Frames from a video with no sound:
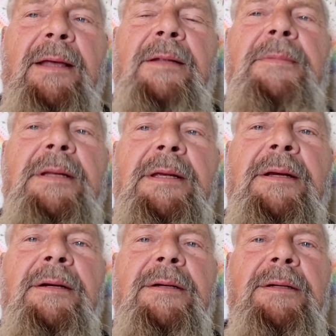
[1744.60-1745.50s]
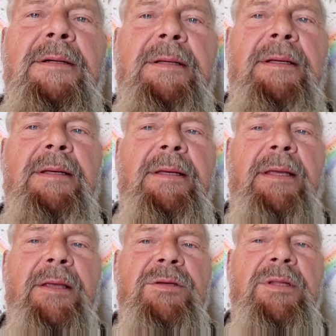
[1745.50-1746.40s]
element here
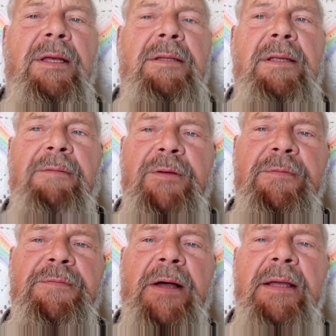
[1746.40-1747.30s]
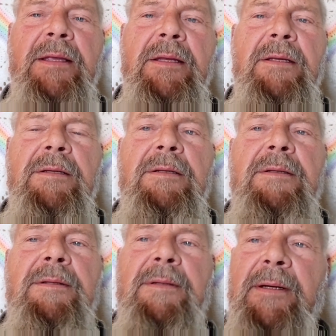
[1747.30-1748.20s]
is that if you find,
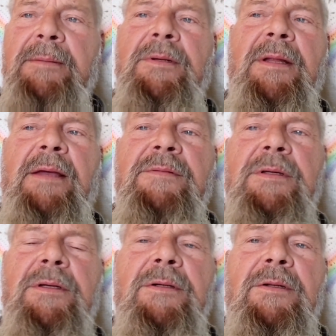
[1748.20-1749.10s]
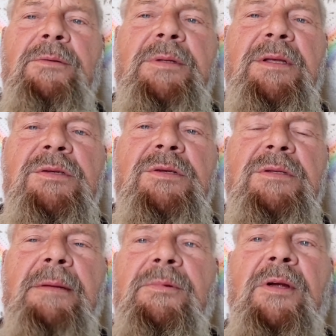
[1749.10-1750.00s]
I'm going to have to conclude with this
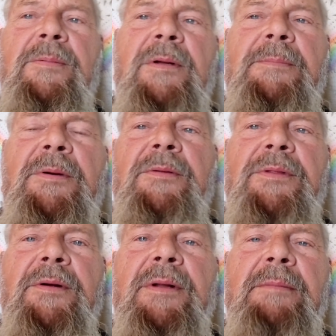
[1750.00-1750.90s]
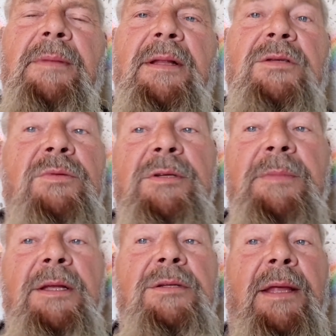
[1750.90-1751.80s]
because I'm creeping up on 30 minutes, which
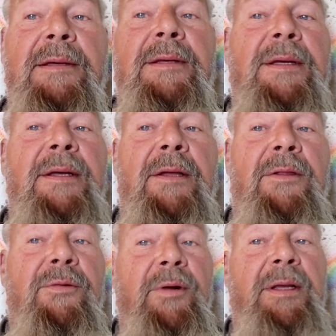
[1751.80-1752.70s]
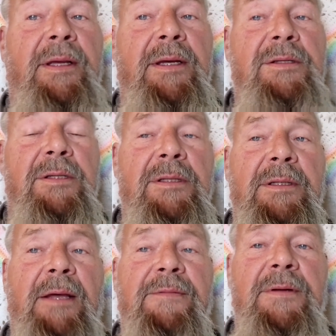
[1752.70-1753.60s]
means like 3 gigs at the
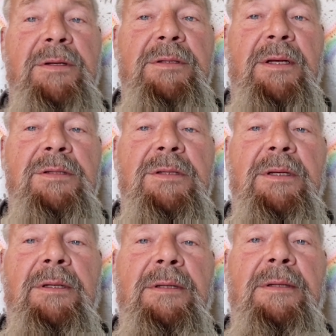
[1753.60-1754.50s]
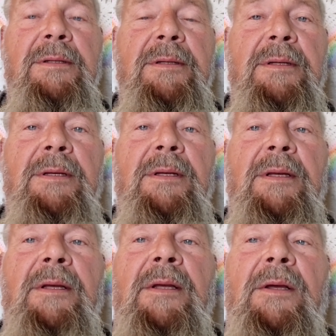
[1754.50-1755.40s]
definition I sent.
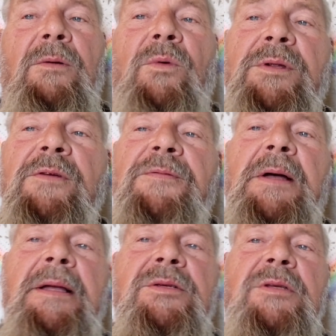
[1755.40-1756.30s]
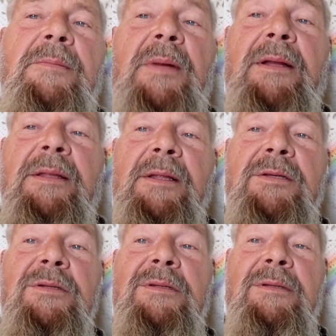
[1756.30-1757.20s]
When you find somebody
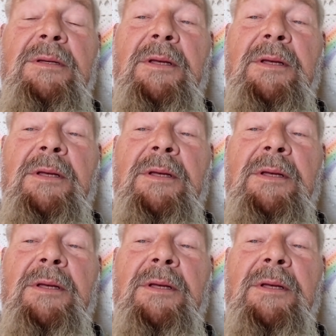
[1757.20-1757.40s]
that's